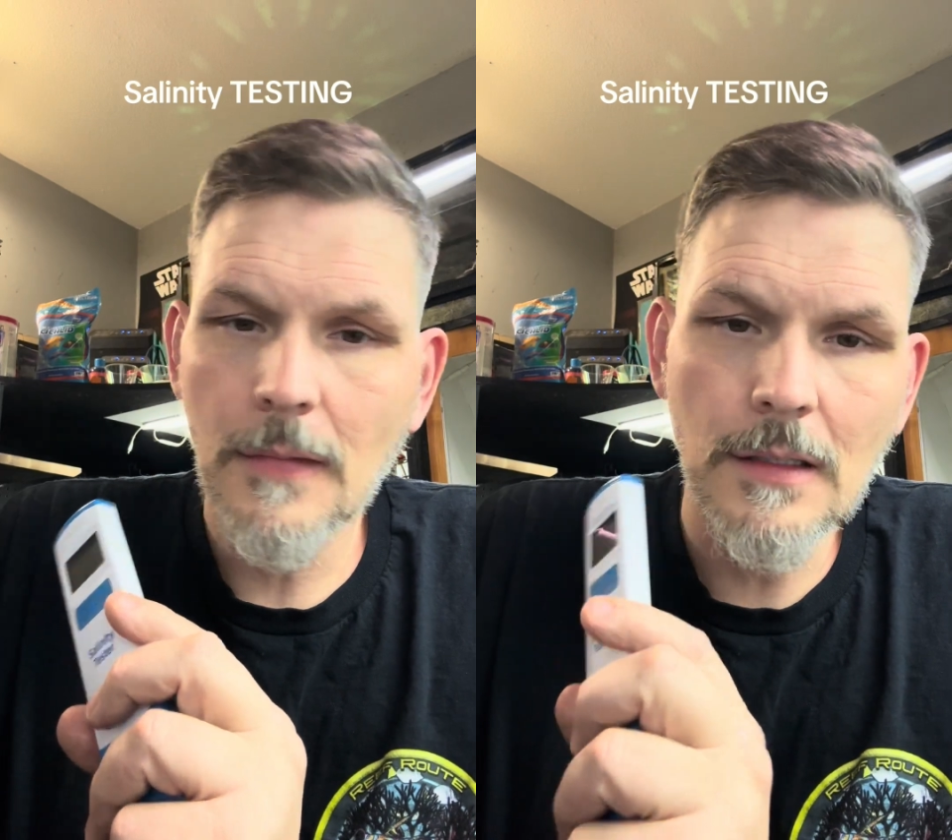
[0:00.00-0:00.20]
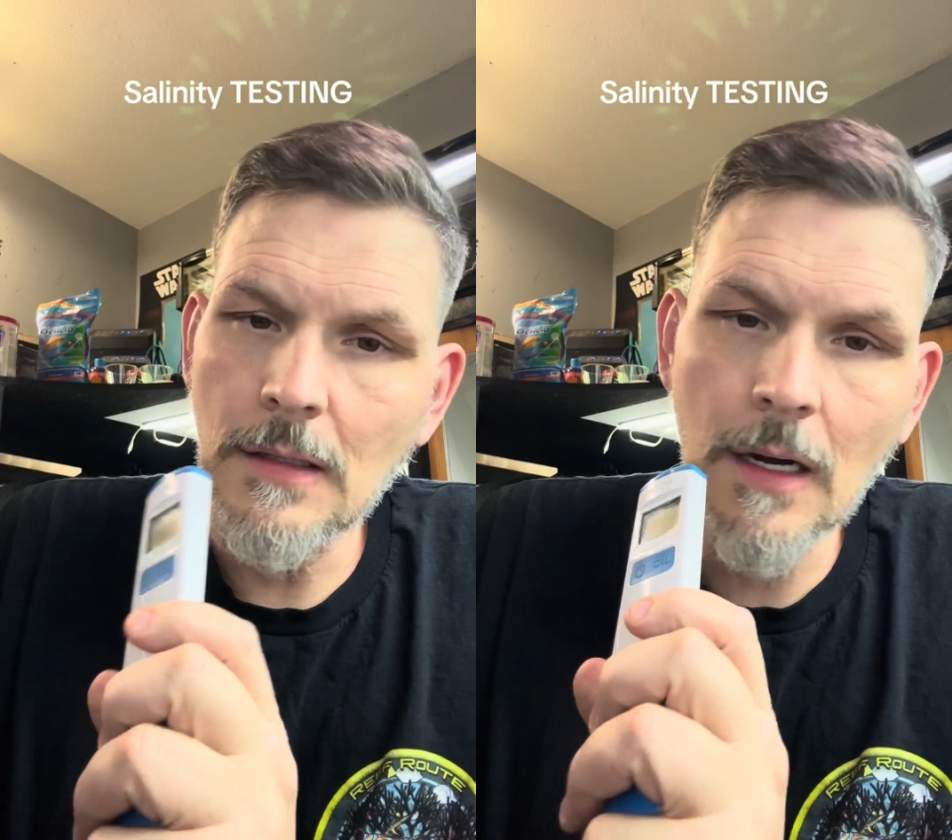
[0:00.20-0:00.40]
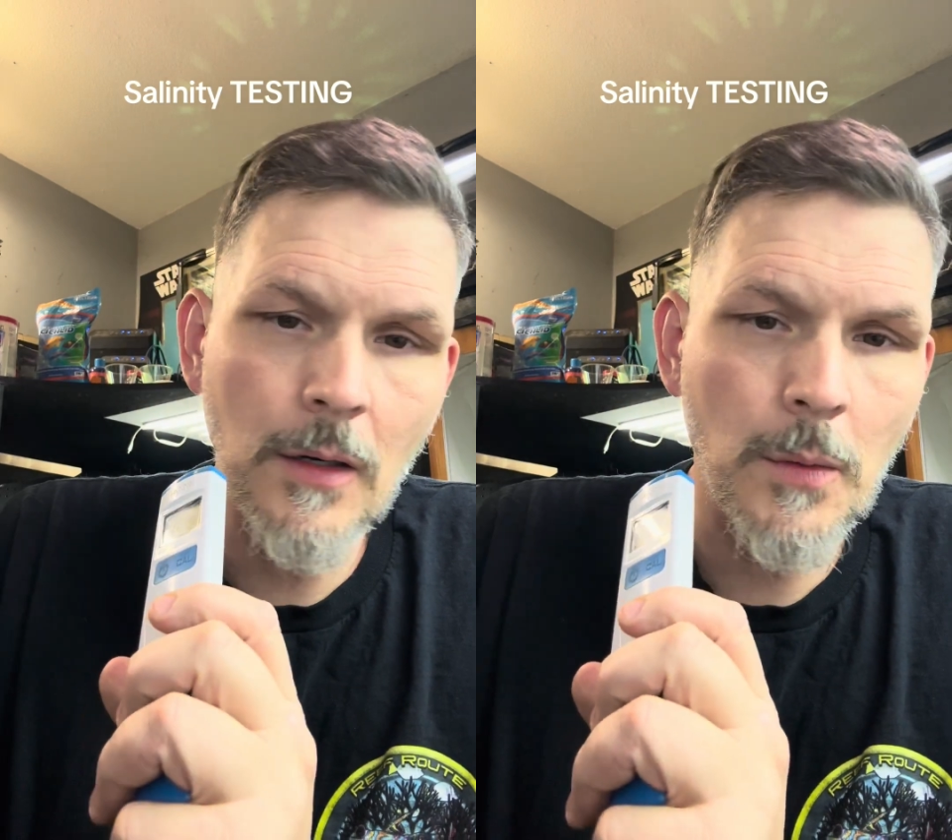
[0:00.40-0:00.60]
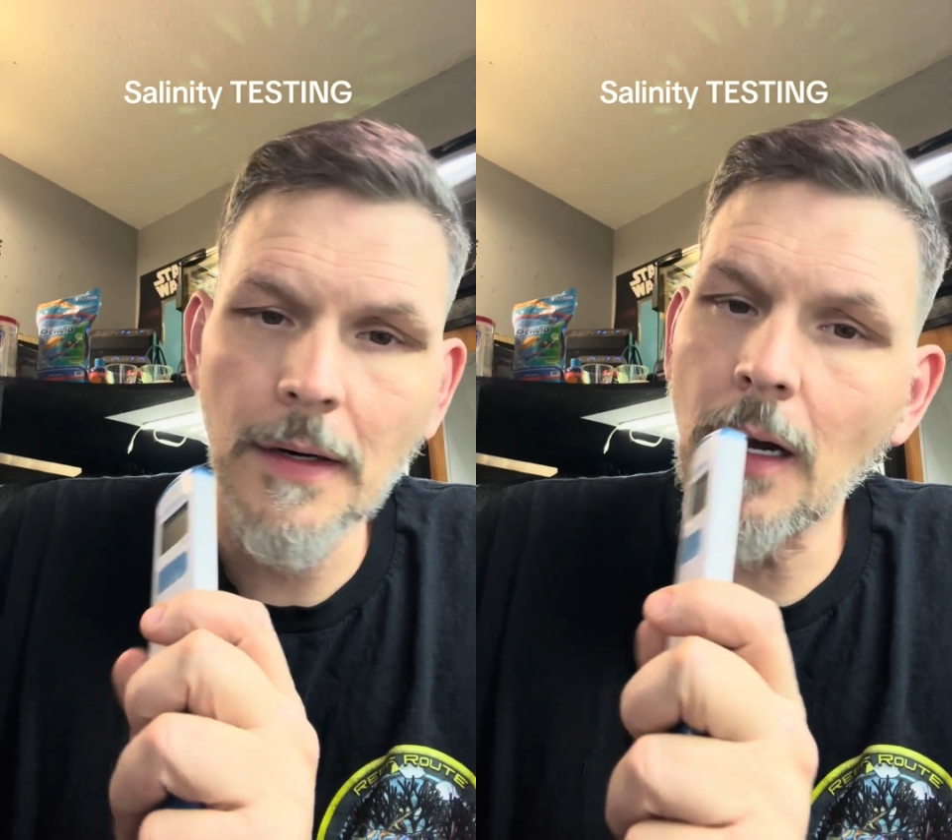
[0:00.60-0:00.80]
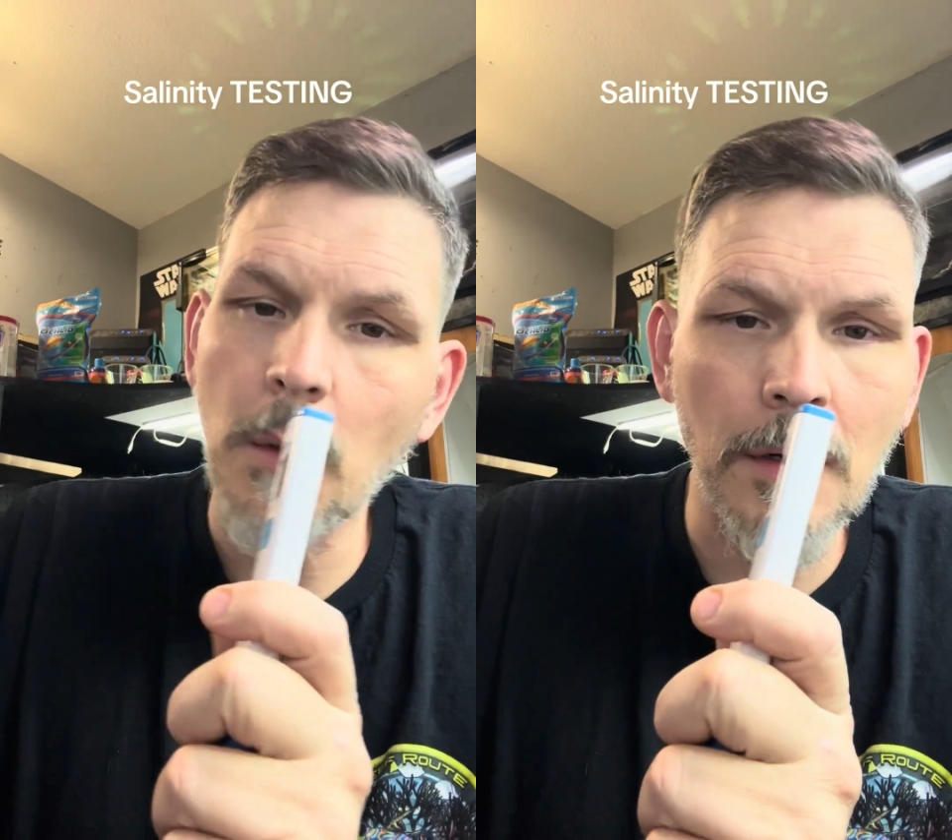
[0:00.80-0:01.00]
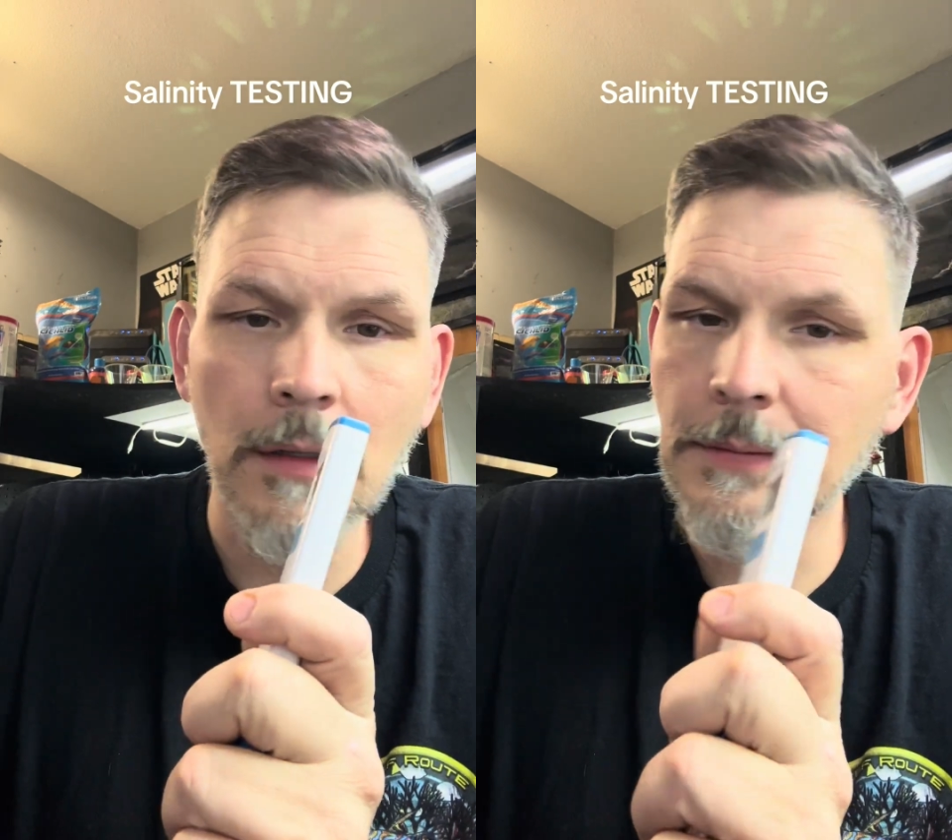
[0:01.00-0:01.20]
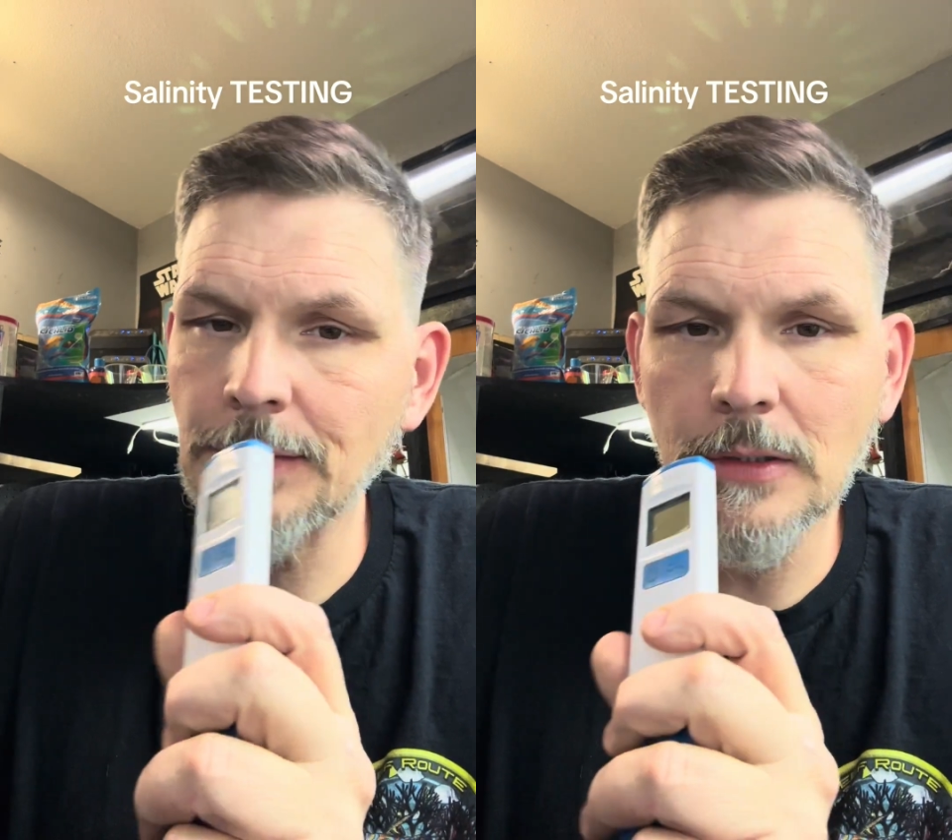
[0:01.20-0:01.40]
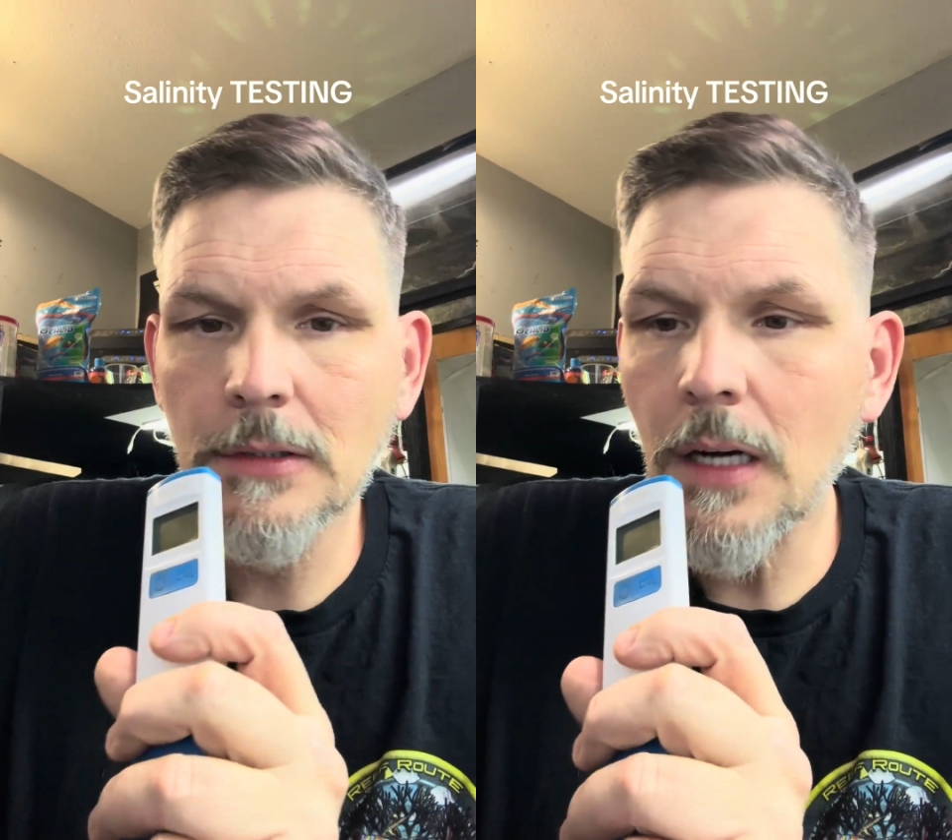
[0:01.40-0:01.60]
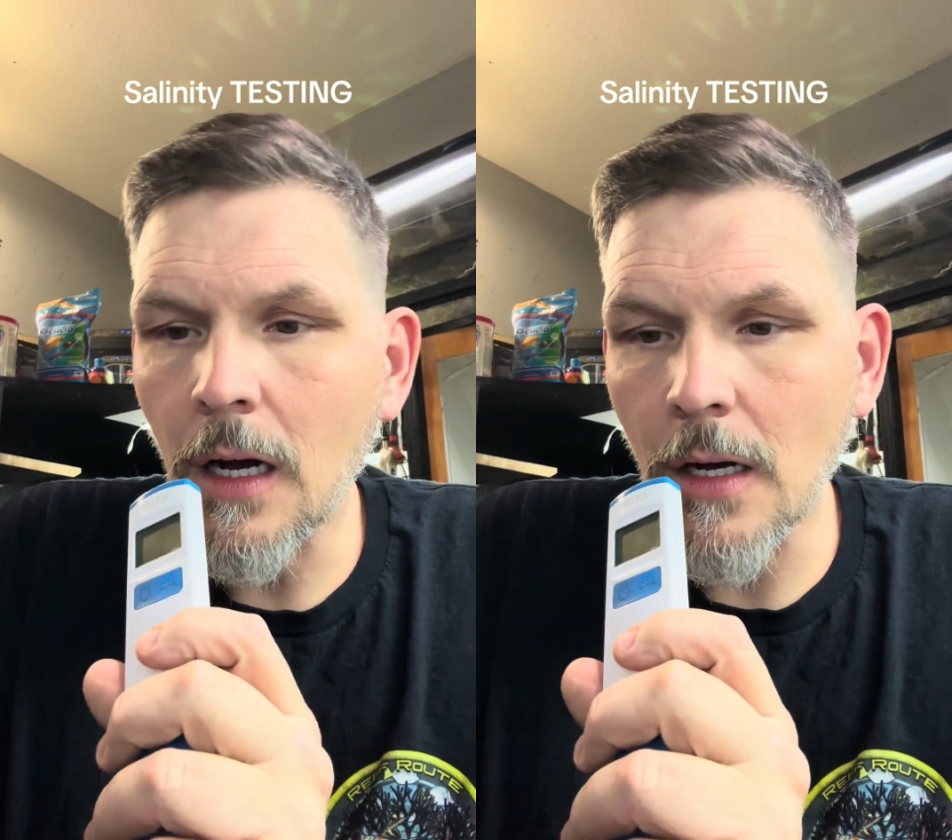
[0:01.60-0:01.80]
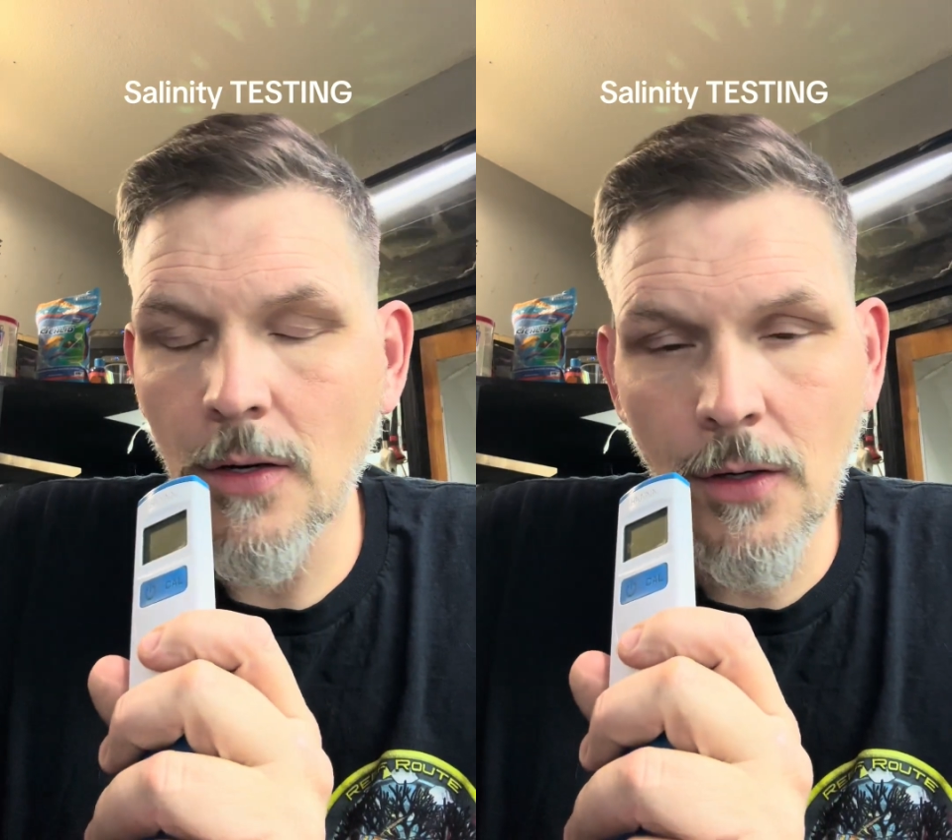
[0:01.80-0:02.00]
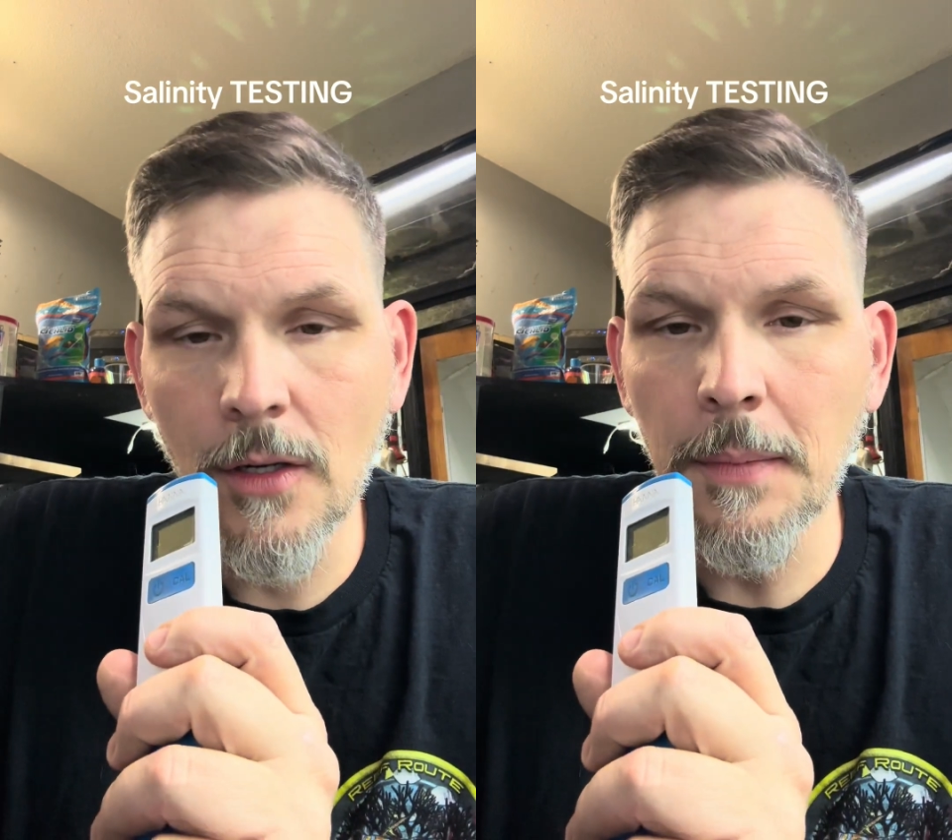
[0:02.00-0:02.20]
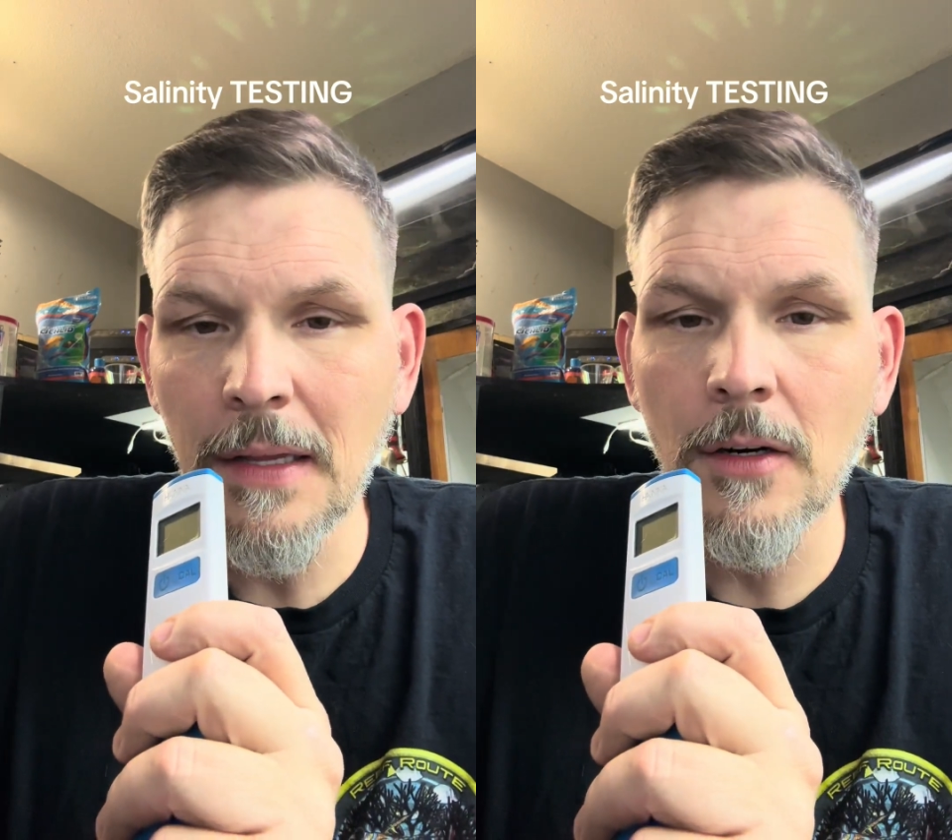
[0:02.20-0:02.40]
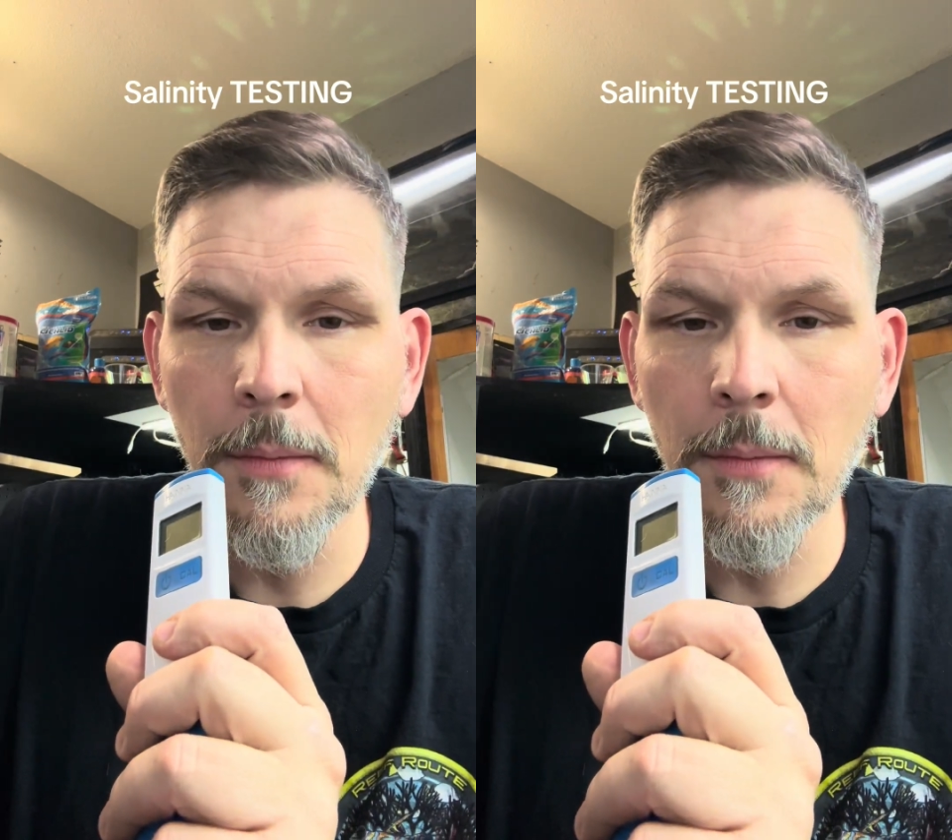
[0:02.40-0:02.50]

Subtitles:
not going to work out well. You're going to be there a